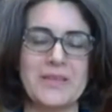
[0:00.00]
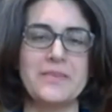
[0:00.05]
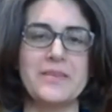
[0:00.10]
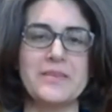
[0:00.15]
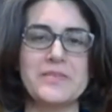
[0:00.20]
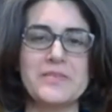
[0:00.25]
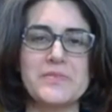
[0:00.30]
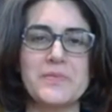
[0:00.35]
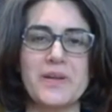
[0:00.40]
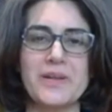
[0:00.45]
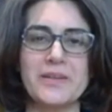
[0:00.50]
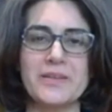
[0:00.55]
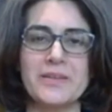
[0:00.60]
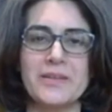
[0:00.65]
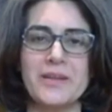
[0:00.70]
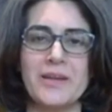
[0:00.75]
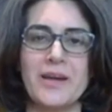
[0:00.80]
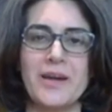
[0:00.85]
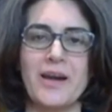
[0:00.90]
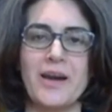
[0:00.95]
That's right.
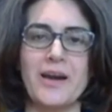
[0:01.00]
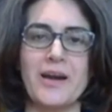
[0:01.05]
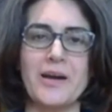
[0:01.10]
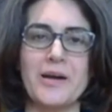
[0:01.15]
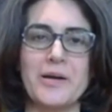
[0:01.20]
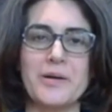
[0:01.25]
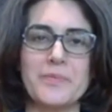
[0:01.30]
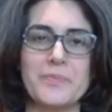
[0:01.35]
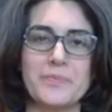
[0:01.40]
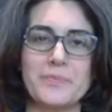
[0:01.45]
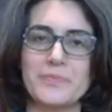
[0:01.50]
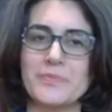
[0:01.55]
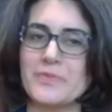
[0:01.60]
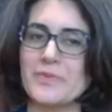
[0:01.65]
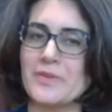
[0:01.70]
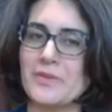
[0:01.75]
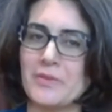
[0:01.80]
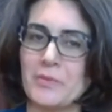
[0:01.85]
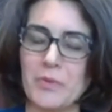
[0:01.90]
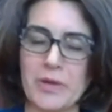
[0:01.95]

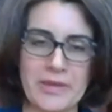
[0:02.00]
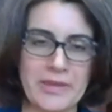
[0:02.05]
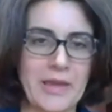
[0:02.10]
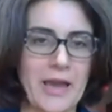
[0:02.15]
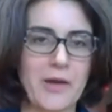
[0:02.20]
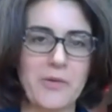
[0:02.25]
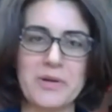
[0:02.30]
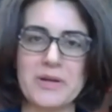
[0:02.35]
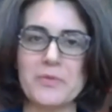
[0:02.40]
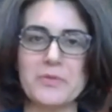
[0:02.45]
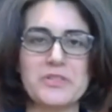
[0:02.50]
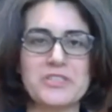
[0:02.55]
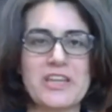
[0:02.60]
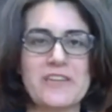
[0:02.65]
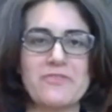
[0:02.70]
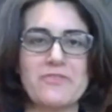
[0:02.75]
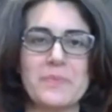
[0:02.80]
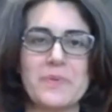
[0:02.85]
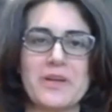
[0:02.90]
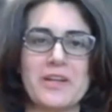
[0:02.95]
Um, I want to wish
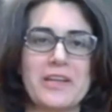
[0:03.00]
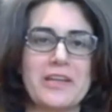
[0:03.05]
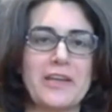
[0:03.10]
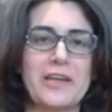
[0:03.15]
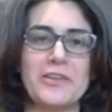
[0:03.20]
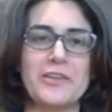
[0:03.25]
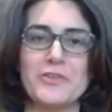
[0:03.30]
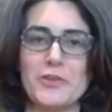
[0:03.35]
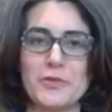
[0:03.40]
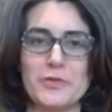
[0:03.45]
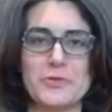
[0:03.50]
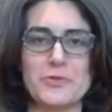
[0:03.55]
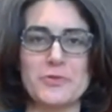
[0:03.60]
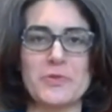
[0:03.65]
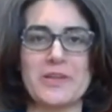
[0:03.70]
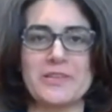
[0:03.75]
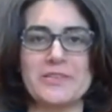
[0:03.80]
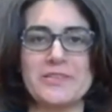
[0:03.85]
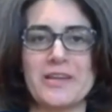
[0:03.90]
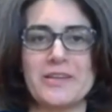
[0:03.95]
everybody and you as
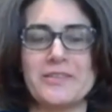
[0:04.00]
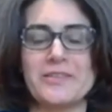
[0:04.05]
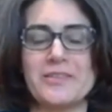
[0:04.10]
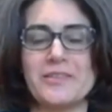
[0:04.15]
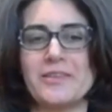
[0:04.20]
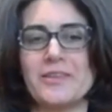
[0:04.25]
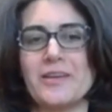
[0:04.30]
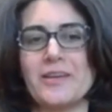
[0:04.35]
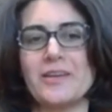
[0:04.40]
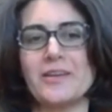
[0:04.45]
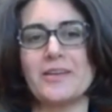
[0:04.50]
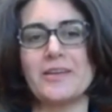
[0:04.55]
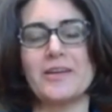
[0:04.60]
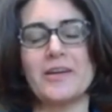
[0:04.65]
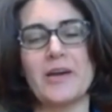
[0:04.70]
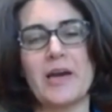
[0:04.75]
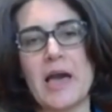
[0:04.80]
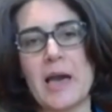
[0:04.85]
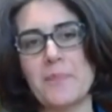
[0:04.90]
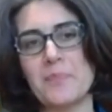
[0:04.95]
well, Tati, uh,
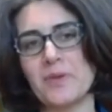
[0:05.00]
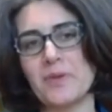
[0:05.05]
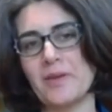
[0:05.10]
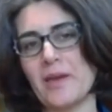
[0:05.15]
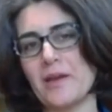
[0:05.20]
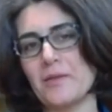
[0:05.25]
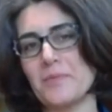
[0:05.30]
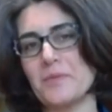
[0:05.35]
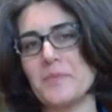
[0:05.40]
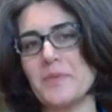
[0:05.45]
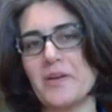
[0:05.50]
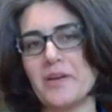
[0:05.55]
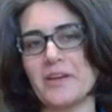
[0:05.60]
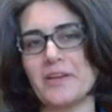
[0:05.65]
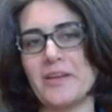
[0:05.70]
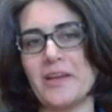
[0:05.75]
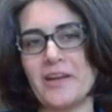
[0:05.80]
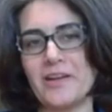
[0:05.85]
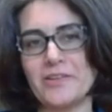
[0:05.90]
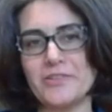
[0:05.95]
happy Arab
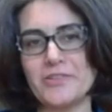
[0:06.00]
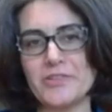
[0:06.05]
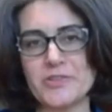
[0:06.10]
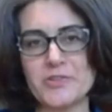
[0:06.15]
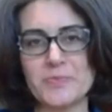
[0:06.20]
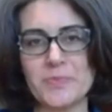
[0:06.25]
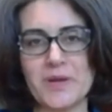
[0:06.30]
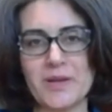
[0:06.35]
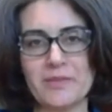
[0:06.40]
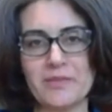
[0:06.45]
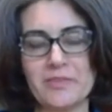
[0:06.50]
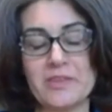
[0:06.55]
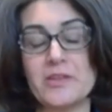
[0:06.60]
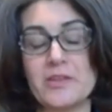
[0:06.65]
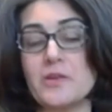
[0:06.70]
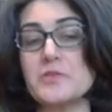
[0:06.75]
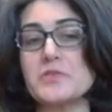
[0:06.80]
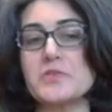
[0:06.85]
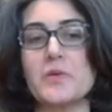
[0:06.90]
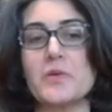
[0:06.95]
American Heritage Month and
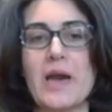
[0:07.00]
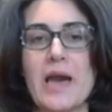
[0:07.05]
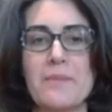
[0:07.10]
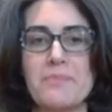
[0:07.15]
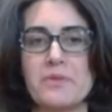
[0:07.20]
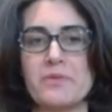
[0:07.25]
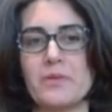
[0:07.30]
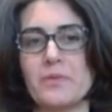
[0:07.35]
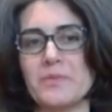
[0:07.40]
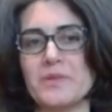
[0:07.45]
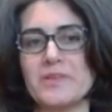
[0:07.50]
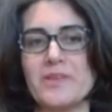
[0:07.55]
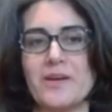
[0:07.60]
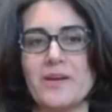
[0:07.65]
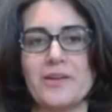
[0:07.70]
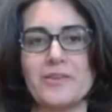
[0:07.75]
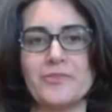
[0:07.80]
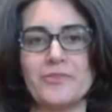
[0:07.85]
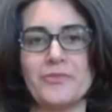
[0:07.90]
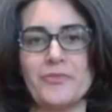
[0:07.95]
also happy
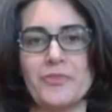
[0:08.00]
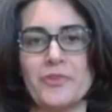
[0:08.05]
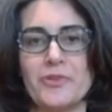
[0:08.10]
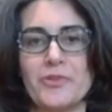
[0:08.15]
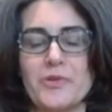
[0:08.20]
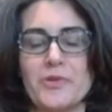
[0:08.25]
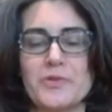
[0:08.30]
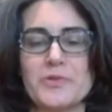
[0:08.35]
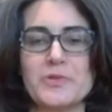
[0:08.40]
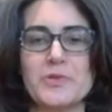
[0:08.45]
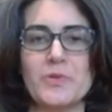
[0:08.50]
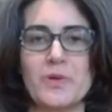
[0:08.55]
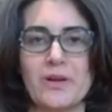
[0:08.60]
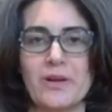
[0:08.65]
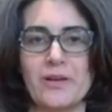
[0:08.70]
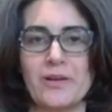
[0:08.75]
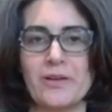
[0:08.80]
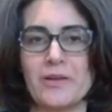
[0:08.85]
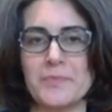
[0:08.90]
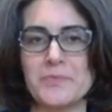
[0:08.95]
Ramadan for those who
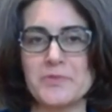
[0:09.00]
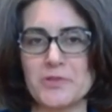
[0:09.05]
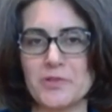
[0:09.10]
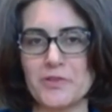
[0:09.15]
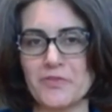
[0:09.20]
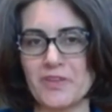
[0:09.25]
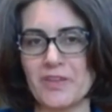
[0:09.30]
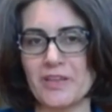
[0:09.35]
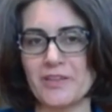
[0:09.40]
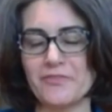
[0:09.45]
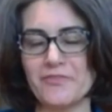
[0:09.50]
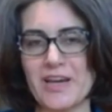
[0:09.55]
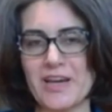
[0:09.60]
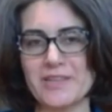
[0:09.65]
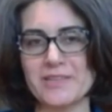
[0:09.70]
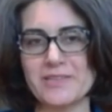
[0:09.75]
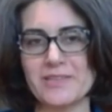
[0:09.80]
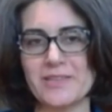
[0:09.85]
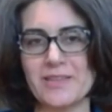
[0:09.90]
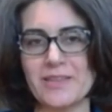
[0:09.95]
are observing and
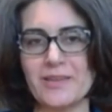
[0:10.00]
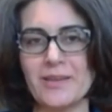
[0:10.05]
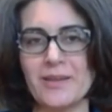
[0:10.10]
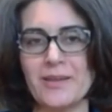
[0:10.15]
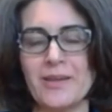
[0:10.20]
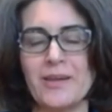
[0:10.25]
fasting.